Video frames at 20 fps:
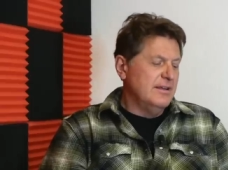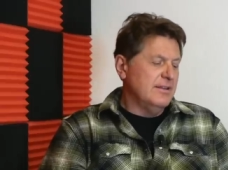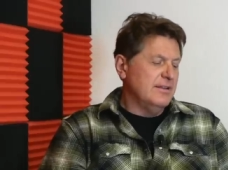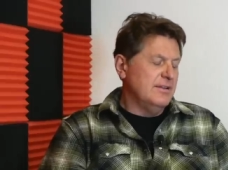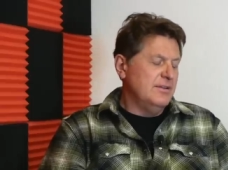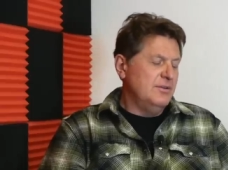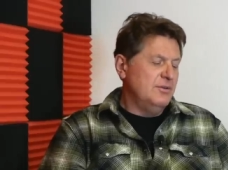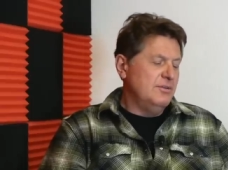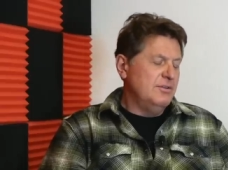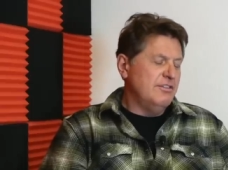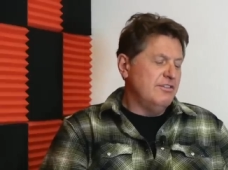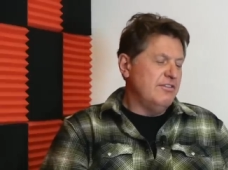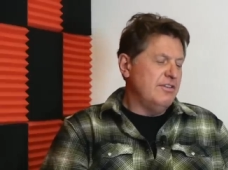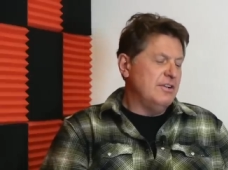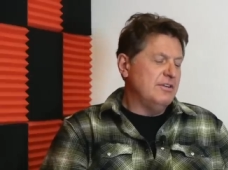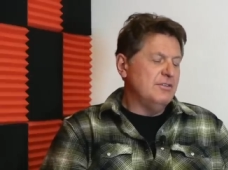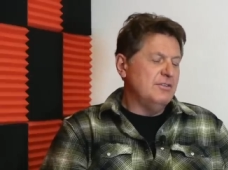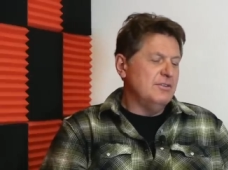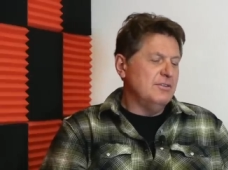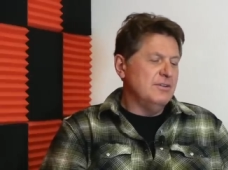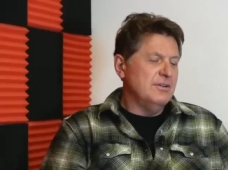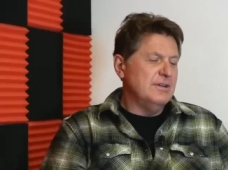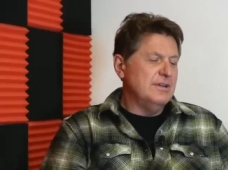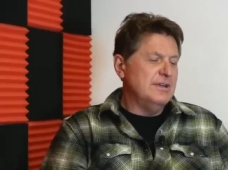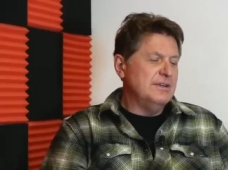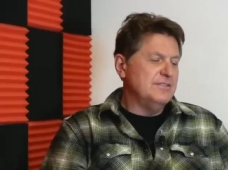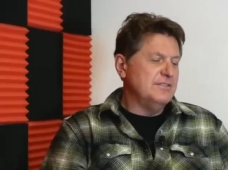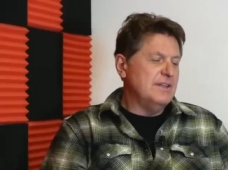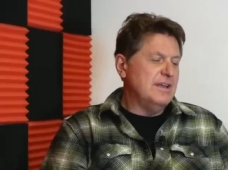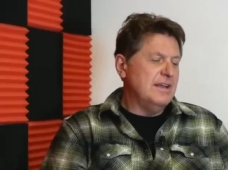the new defender
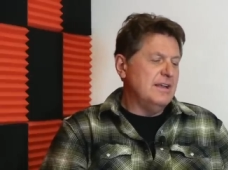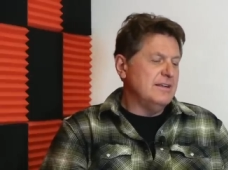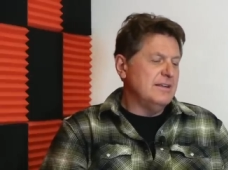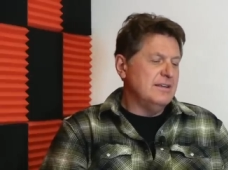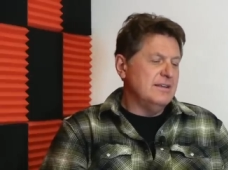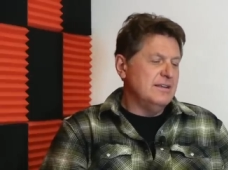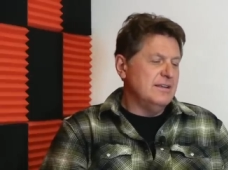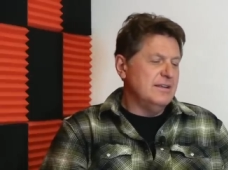is not